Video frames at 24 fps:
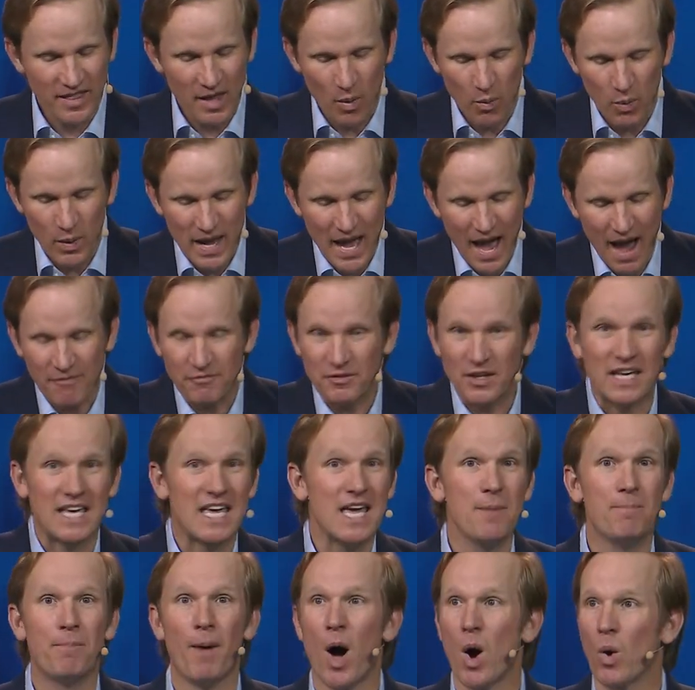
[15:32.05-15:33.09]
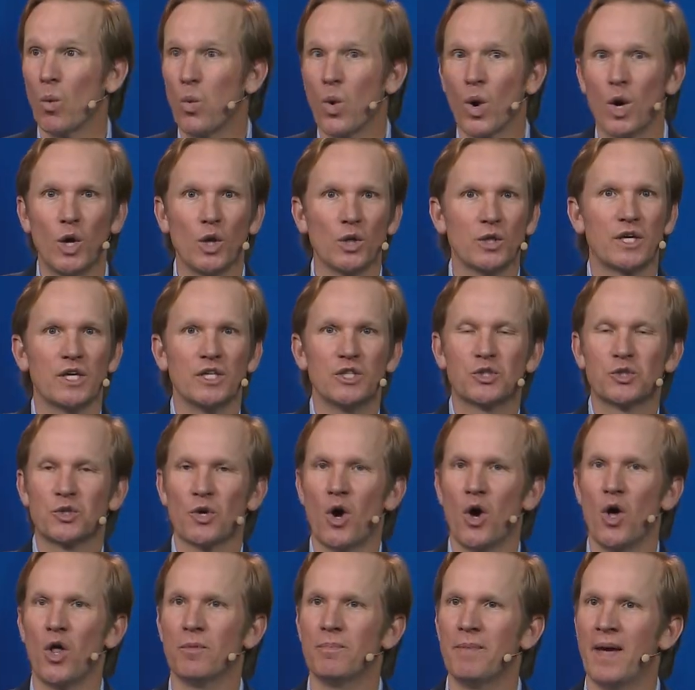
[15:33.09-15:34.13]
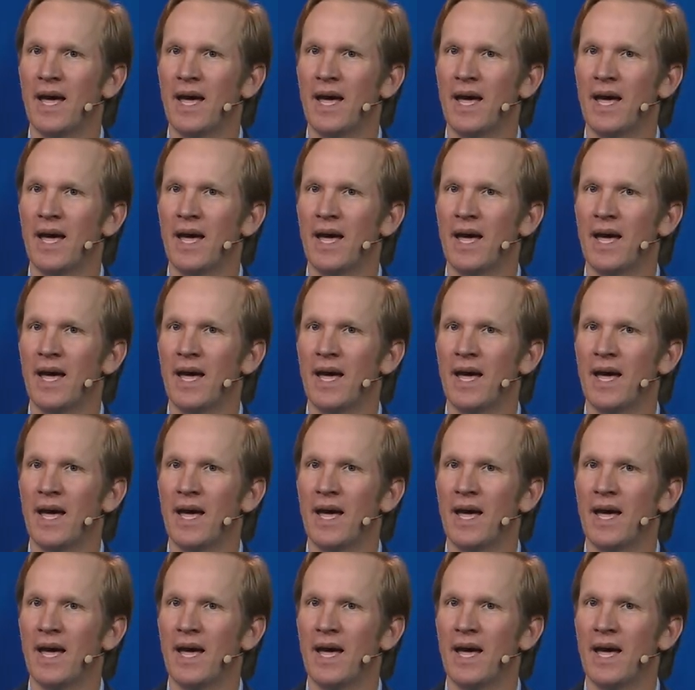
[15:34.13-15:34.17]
that we have to keep our world controlled.